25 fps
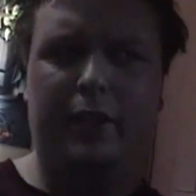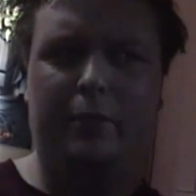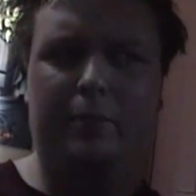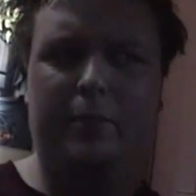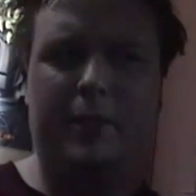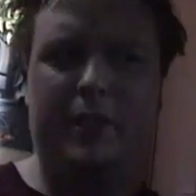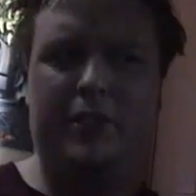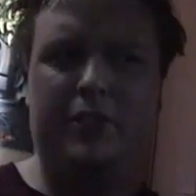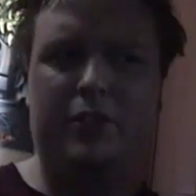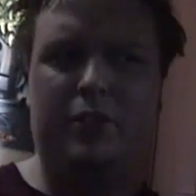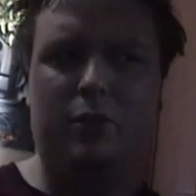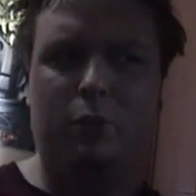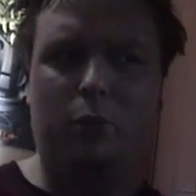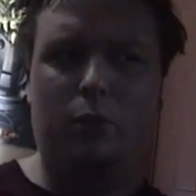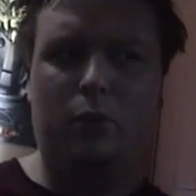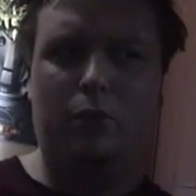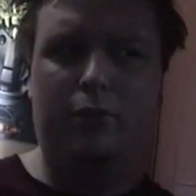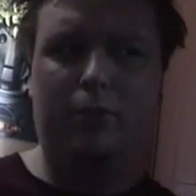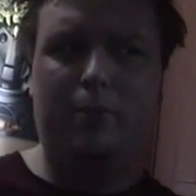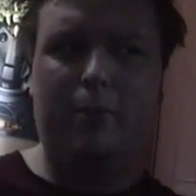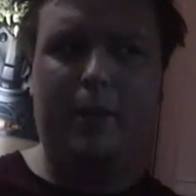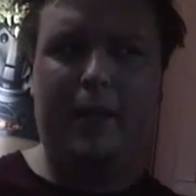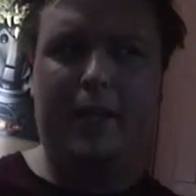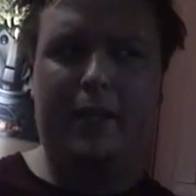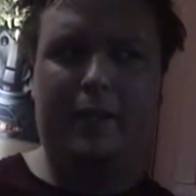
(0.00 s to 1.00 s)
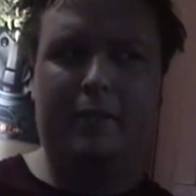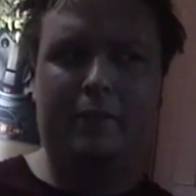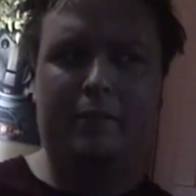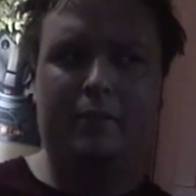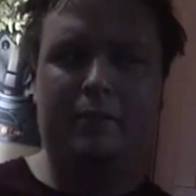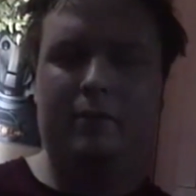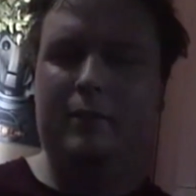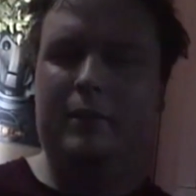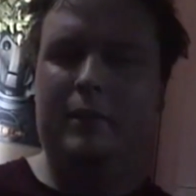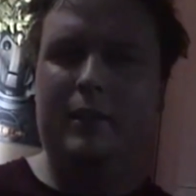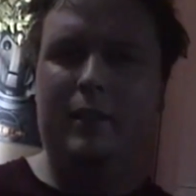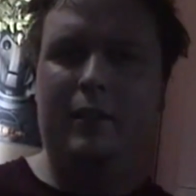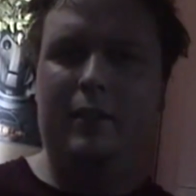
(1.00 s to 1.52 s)
Meets the Wolfman,
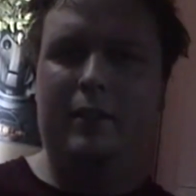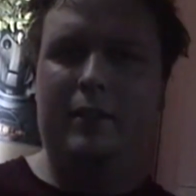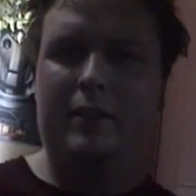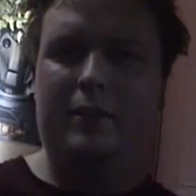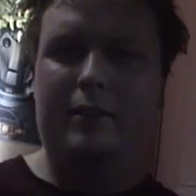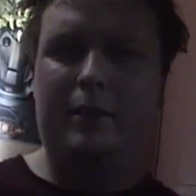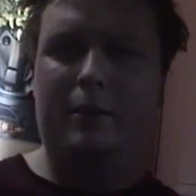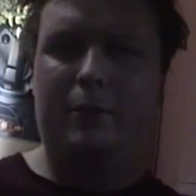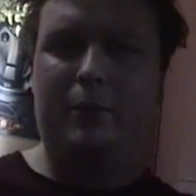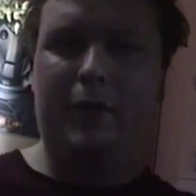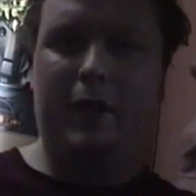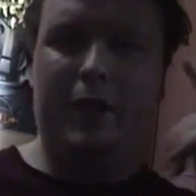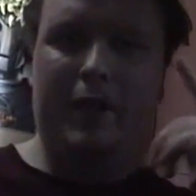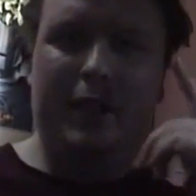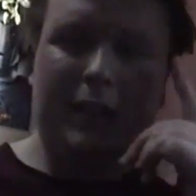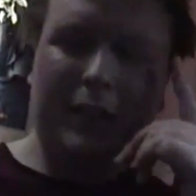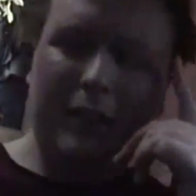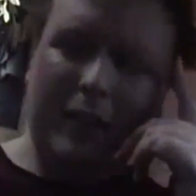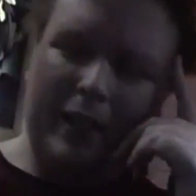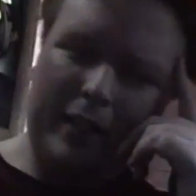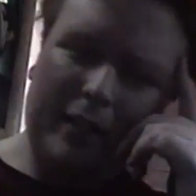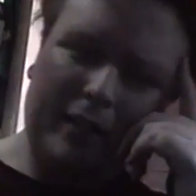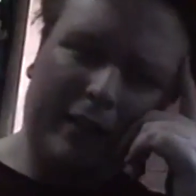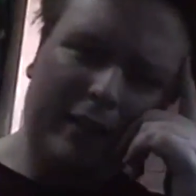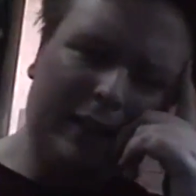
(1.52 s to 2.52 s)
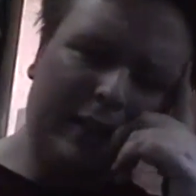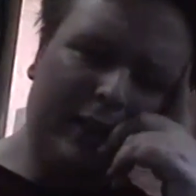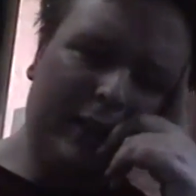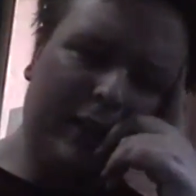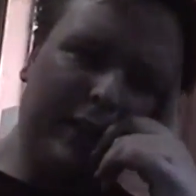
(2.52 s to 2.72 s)
something like that.